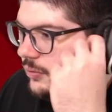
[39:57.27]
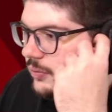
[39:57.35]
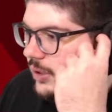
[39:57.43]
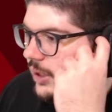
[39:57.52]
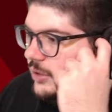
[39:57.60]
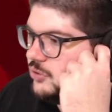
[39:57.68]

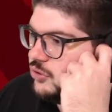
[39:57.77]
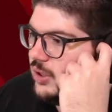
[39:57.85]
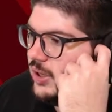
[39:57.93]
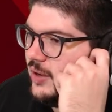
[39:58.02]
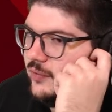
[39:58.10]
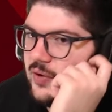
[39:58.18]
and you should
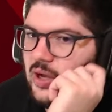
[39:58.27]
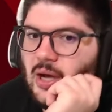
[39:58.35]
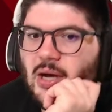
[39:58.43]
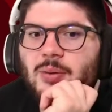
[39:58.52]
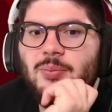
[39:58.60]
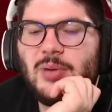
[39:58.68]
have
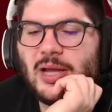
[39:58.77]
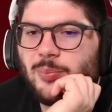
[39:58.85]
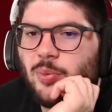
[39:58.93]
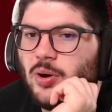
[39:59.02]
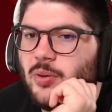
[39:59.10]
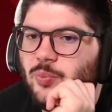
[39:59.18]
um, like
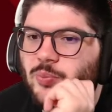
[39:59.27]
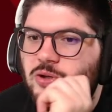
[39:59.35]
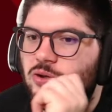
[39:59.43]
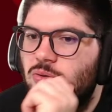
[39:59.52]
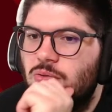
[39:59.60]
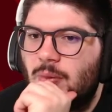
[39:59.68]

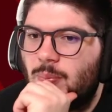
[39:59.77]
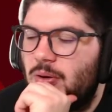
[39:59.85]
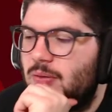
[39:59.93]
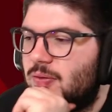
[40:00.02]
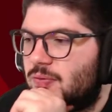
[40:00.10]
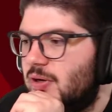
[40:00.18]
0.2 or
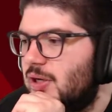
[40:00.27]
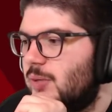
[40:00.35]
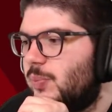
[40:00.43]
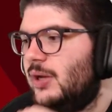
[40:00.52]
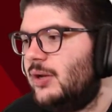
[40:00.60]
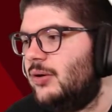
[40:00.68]
0.3
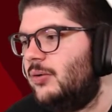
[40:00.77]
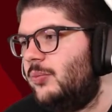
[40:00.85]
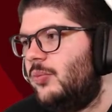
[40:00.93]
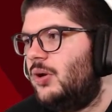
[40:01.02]
depending on